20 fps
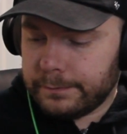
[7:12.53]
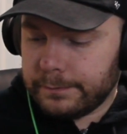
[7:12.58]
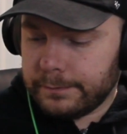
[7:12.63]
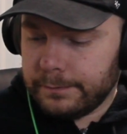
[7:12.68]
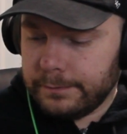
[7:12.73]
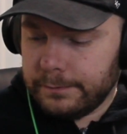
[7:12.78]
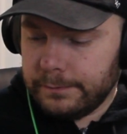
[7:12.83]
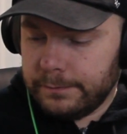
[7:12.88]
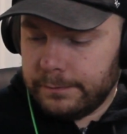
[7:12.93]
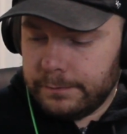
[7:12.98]

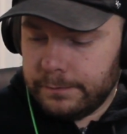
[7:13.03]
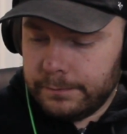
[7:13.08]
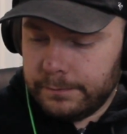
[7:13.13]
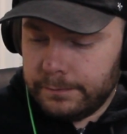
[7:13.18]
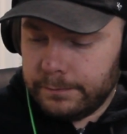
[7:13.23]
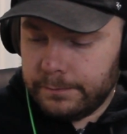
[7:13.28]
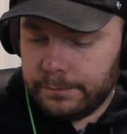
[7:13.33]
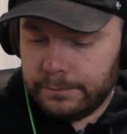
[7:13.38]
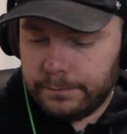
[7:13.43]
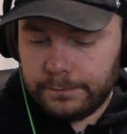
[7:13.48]

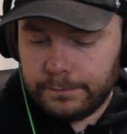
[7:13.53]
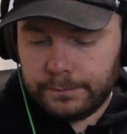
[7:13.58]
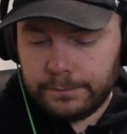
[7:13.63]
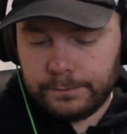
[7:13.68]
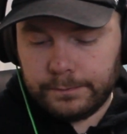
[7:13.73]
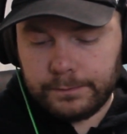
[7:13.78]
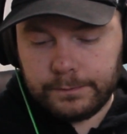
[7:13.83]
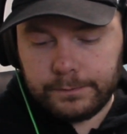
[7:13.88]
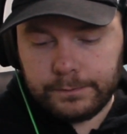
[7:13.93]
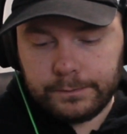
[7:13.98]

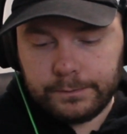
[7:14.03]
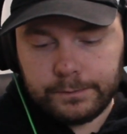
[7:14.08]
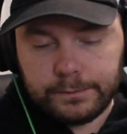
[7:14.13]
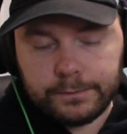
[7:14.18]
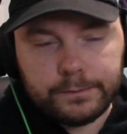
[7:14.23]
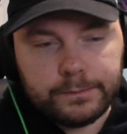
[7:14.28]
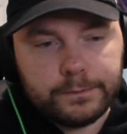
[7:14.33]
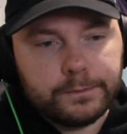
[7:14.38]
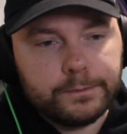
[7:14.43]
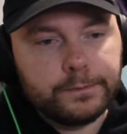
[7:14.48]

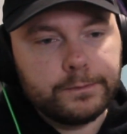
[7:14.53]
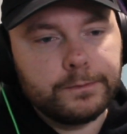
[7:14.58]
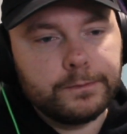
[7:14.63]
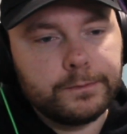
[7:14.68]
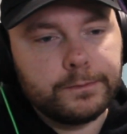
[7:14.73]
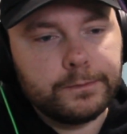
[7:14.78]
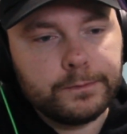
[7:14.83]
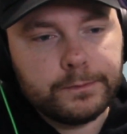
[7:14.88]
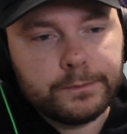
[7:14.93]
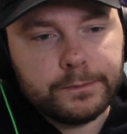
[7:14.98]

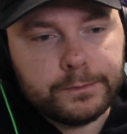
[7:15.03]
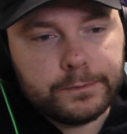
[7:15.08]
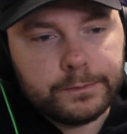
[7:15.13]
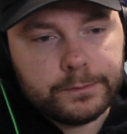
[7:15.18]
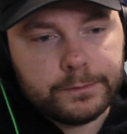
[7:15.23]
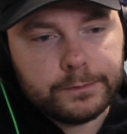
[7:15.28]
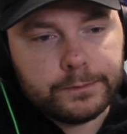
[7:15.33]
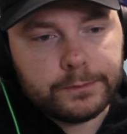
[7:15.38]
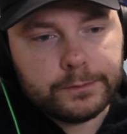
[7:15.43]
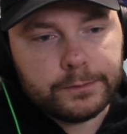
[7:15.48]

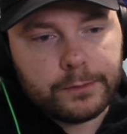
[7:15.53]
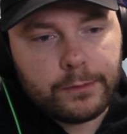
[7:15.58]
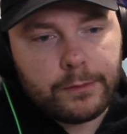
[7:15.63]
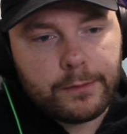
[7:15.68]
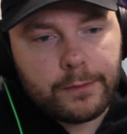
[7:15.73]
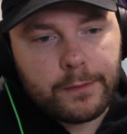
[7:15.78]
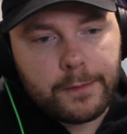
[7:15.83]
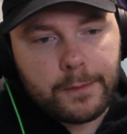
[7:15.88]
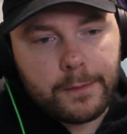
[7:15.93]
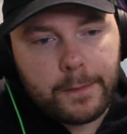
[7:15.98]

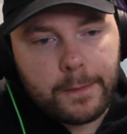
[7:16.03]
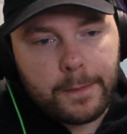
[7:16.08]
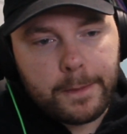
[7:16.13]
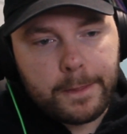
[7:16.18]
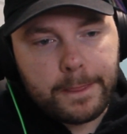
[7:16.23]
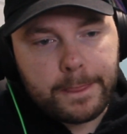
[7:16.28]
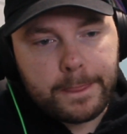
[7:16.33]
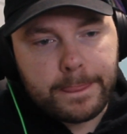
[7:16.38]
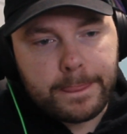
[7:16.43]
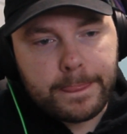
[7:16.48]

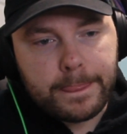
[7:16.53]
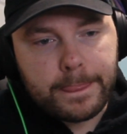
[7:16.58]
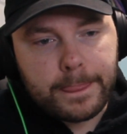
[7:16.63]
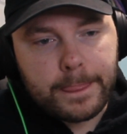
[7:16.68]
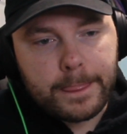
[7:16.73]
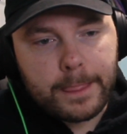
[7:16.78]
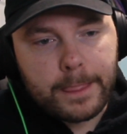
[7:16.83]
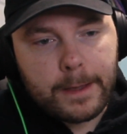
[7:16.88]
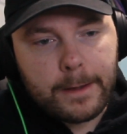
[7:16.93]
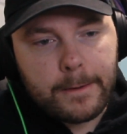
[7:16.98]

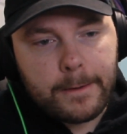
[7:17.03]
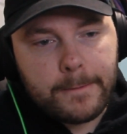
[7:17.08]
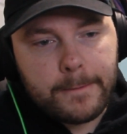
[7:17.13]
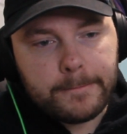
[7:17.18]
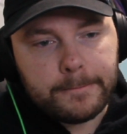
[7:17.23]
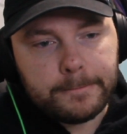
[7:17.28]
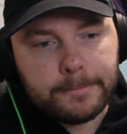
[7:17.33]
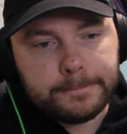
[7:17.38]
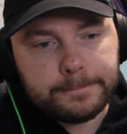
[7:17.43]
This person isn't speaking.